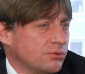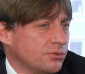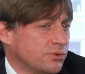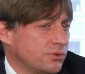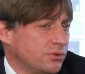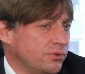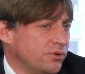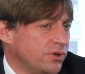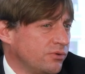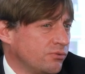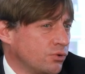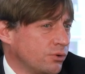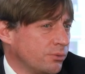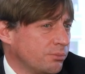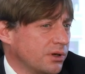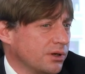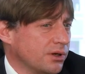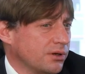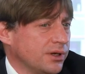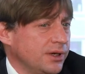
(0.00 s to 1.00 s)

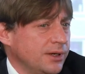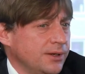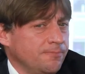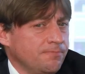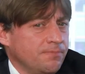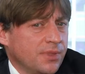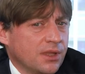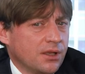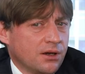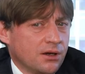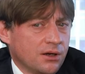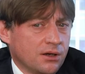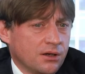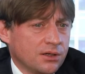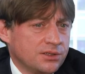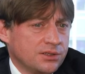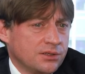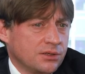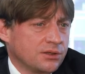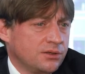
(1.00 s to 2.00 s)
moving
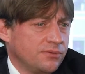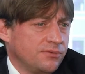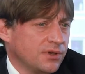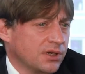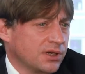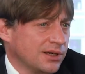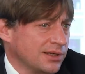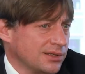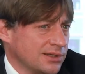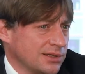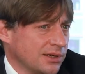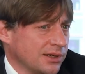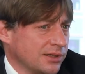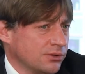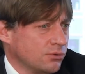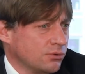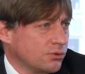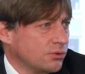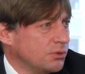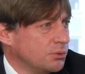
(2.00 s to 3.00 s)
to
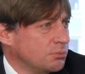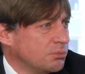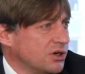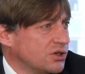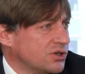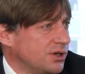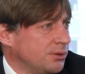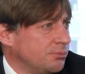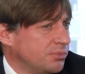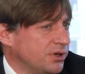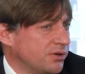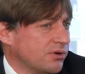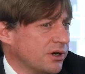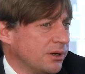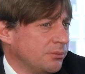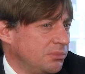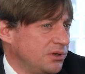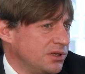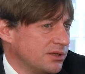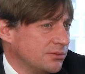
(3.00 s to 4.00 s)
Europe, and
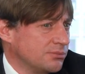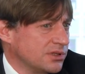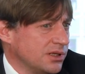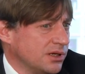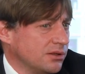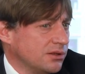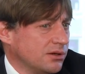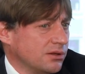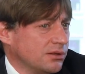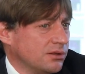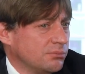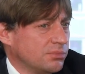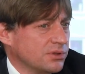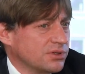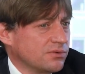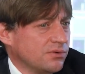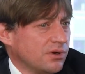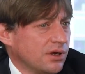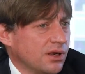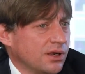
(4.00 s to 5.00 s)
we've
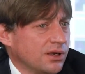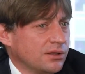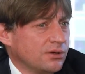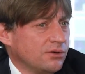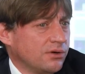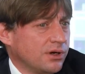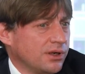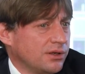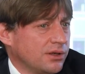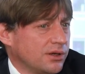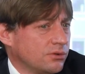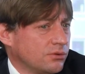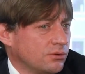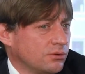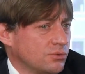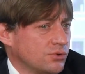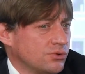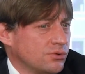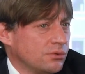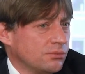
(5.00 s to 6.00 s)
got a
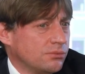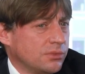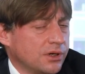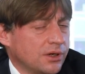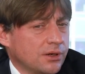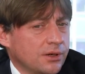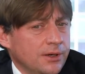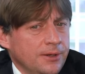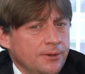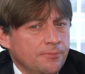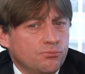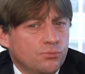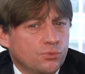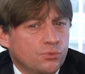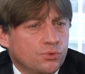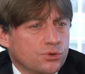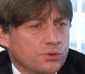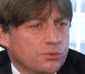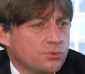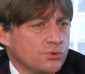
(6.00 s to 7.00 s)
certificate
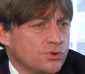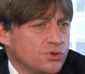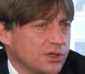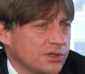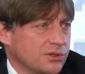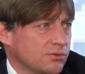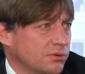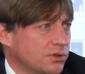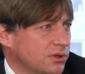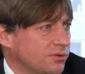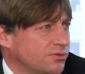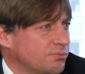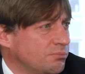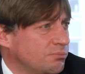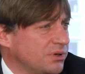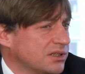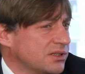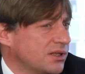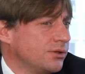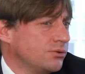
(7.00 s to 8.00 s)
that we are in
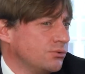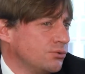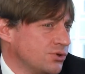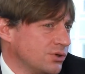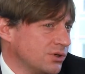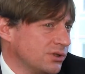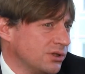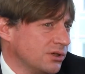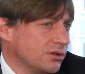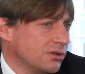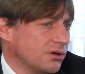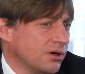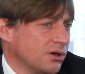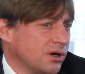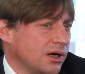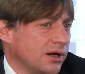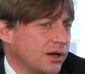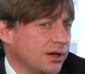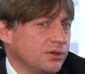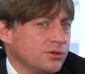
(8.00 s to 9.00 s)
line with
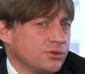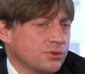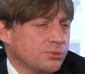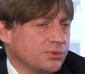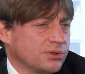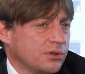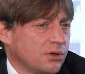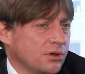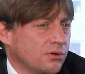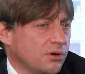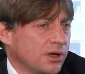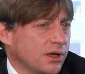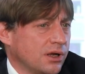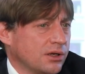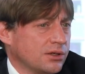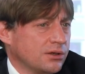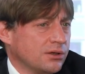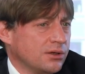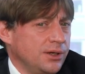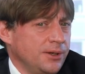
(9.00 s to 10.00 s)
European
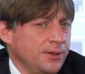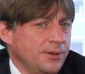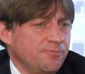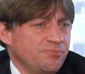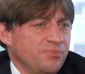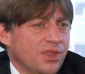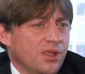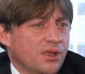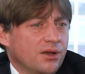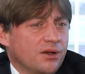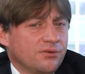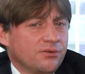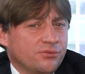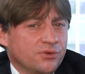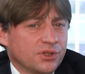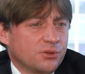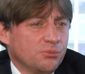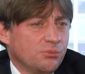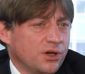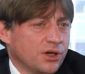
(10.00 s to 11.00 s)
standards. It means we
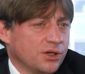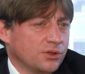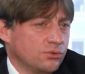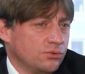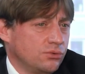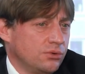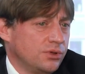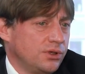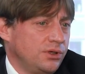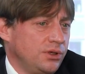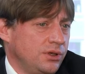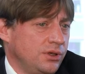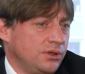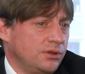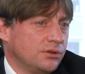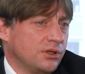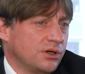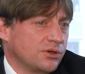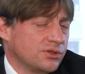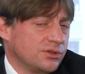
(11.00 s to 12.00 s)
can take part in
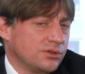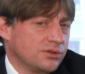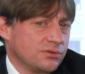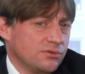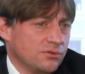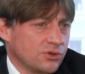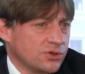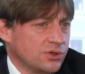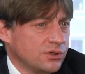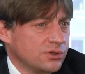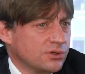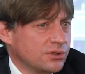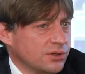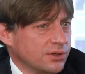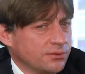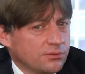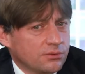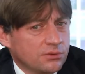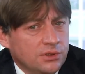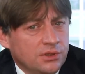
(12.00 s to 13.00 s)
any further
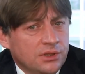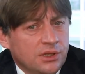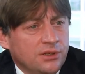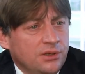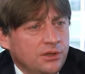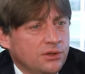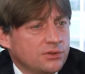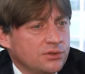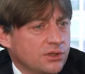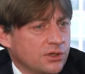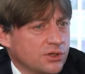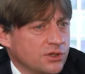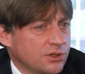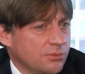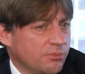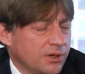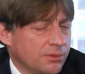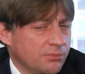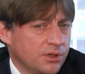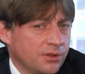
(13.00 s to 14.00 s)
auctions, and they're
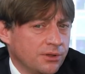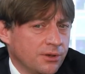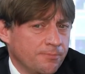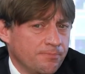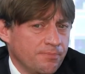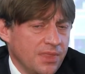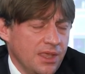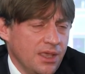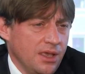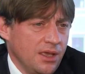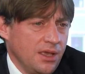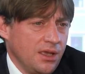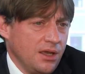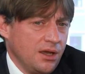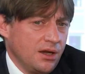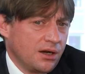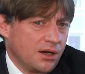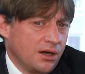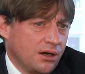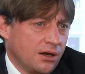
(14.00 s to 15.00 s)
supposed to finalize
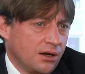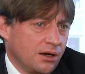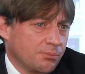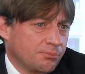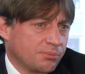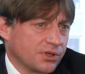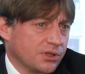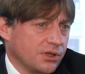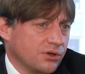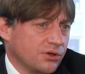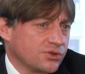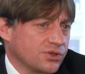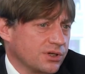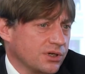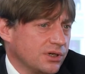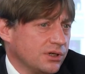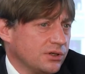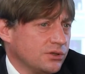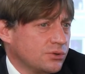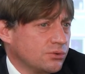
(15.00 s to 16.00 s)
this year. I hope we will
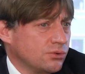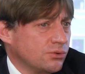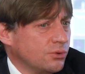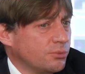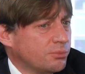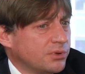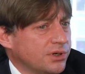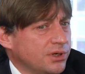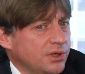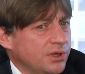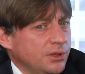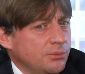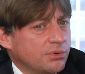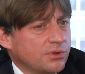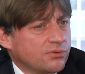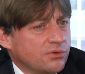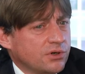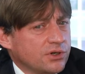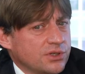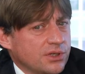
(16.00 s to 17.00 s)
be declared the
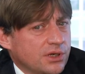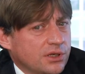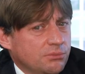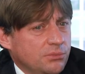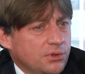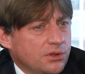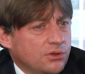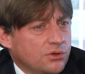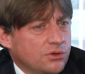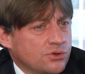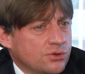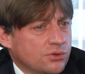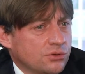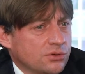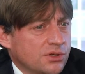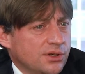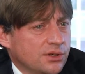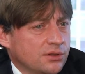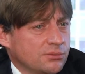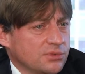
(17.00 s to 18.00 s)
winners.
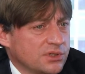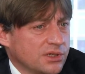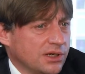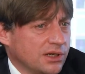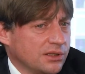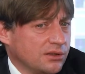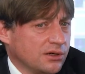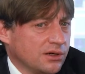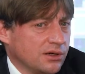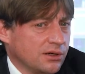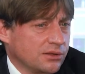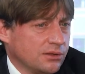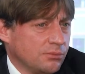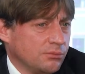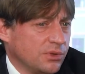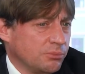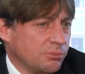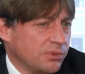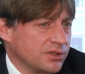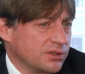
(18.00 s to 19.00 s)
Now, it's a follow-up
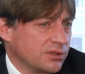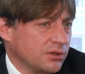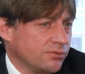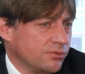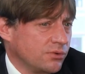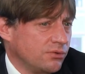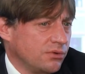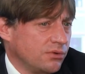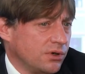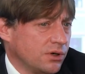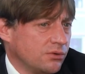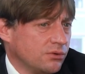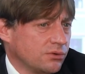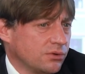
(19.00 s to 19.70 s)
on Egypt.